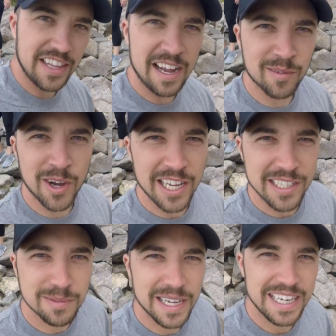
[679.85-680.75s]
down
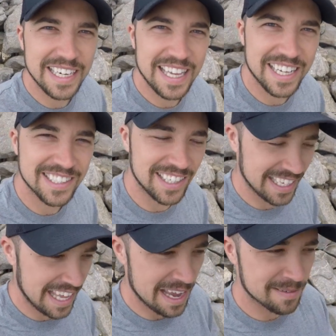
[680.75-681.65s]
once, but I didn't catch it
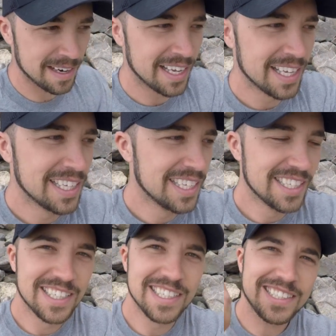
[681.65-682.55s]
on camera.
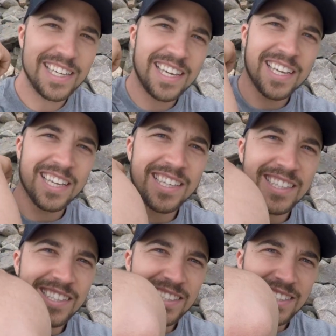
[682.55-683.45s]
See?
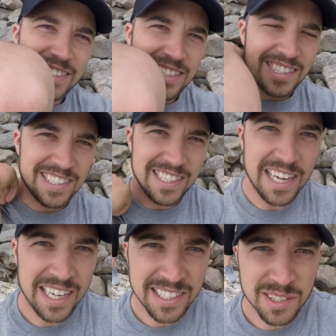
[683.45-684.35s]

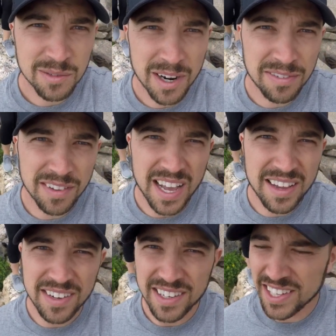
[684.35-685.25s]
Yeah, it's a rough
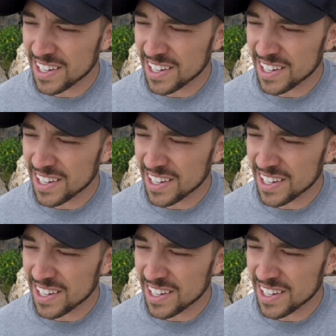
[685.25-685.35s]
life out